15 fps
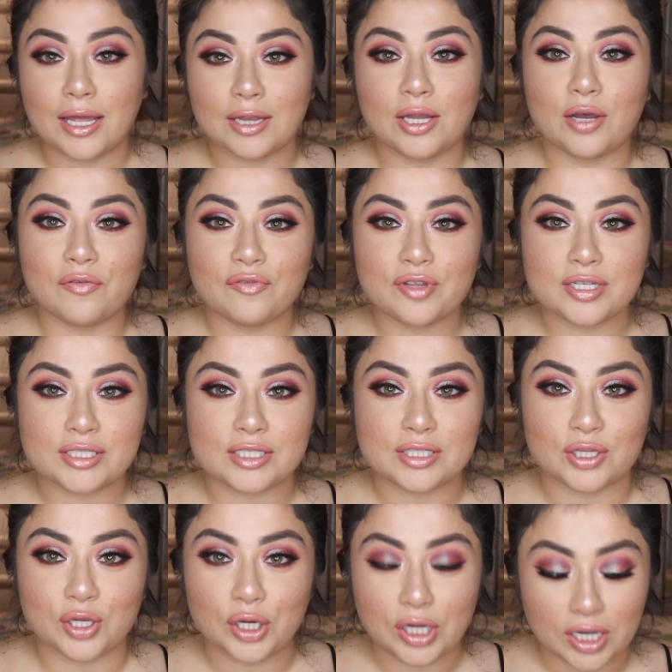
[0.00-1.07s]
I love this
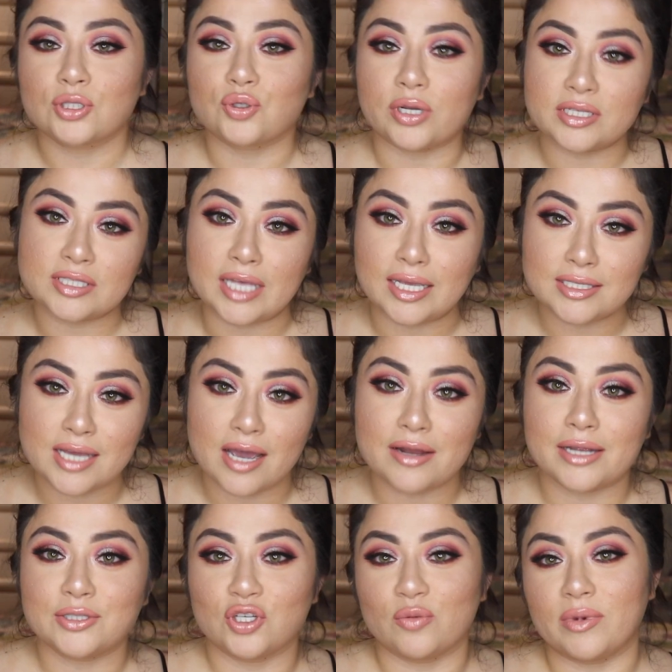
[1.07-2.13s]
look. So I sat down
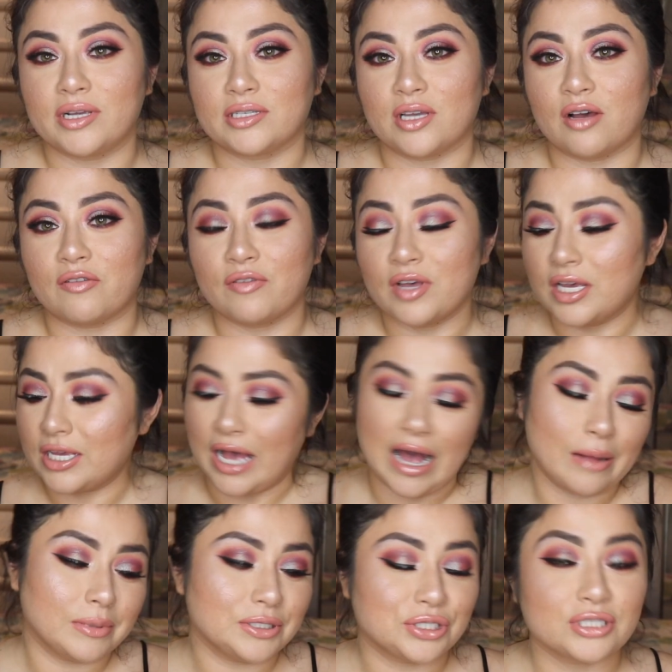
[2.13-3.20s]
and I told myself,
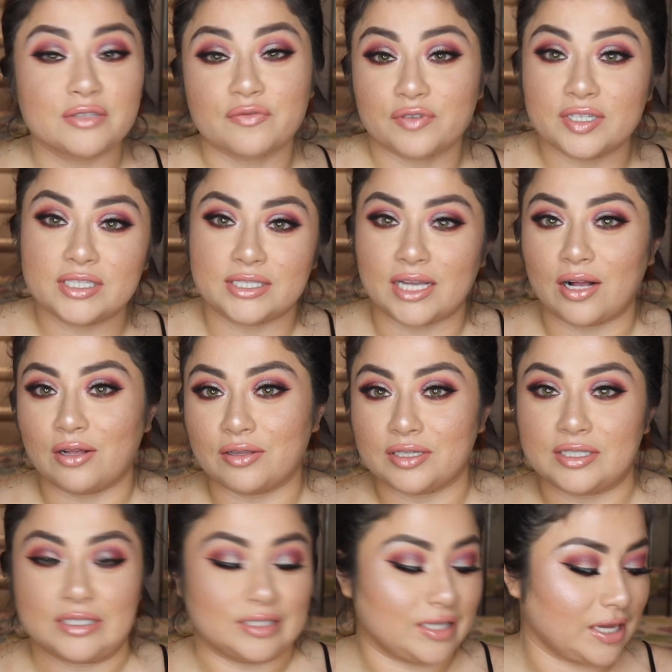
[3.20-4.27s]
I only just freestyle this.